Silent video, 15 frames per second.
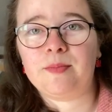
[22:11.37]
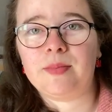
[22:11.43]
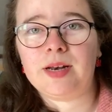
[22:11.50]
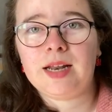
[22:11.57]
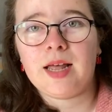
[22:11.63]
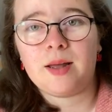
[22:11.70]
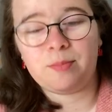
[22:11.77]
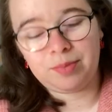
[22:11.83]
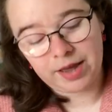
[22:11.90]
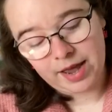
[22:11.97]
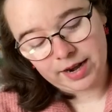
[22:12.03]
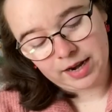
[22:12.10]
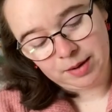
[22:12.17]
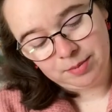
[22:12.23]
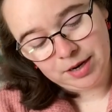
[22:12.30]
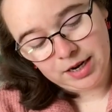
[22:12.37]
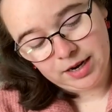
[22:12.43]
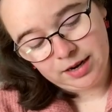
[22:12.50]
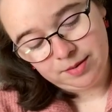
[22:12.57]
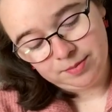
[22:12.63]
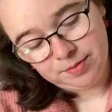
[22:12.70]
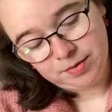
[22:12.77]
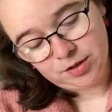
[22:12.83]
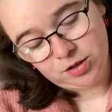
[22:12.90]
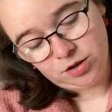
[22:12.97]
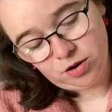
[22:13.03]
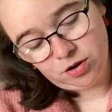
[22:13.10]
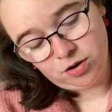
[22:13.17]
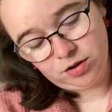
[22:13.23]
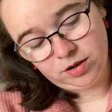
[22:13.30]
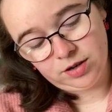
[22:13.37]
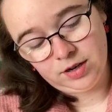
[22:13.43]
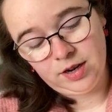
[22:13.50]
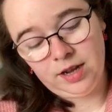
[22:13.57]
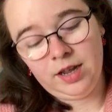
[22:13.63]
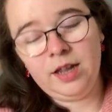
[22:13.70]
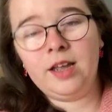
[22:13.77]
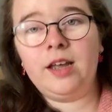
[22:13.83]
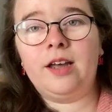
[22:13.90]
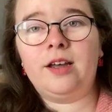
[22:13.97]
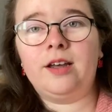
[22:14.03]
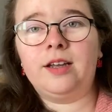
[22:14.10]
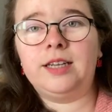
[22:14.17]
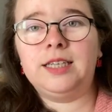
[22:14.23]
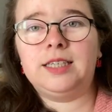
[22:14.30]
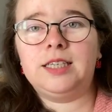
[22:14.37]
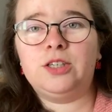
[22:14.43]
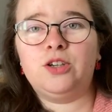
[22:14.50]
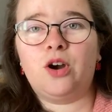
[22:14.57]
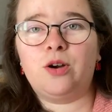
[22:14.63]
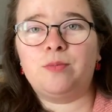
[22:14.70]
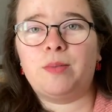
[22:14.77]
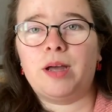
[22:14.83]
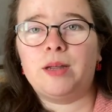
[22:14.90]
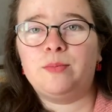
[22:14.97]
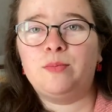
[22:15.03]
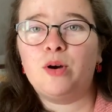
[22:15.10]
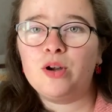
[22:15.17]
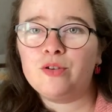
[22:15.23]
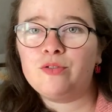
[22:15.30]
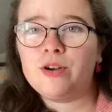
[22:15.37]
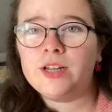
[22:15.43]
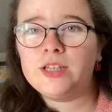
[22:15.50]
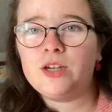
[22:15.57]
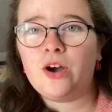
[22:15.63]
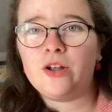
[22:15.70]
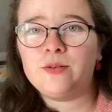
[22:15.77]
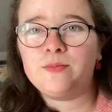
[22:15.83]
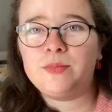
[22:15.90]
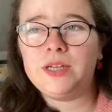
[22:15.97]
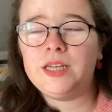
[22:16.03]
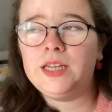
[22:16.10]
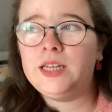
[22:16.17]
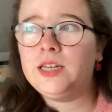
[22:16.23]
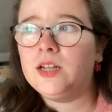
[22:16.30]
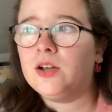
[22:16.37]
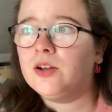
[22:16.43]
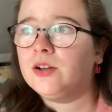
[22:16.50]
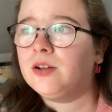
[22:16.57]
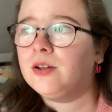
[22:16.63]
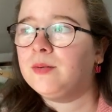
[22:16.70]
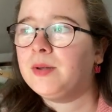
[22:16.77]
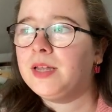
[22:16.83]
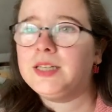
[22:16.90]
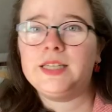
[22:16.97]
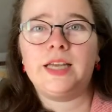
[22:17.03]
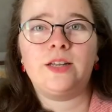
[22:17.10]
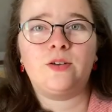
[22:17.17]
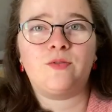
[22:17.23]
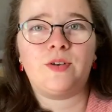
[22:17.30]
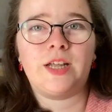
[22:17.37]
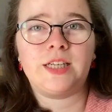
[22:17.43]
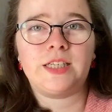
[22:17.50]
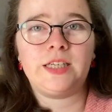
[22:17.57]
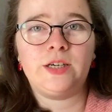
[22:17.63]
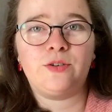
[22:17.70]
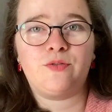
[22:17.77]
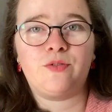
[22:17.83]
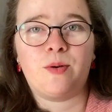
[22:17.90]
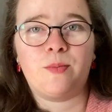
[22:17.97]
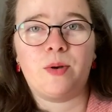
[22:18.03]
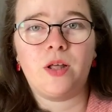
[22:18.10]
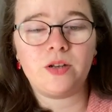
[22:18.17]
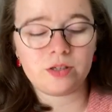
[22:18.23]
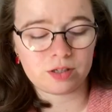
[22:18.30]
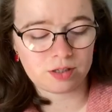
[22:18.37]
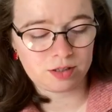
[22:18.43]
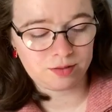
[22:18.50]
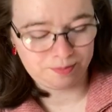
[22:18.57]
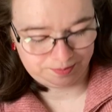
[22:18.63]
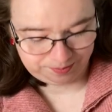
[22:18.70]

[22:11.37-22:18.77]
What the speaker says: La Bien Aimée yarn. This is yarn my boyfriend got me at the end of last year from London.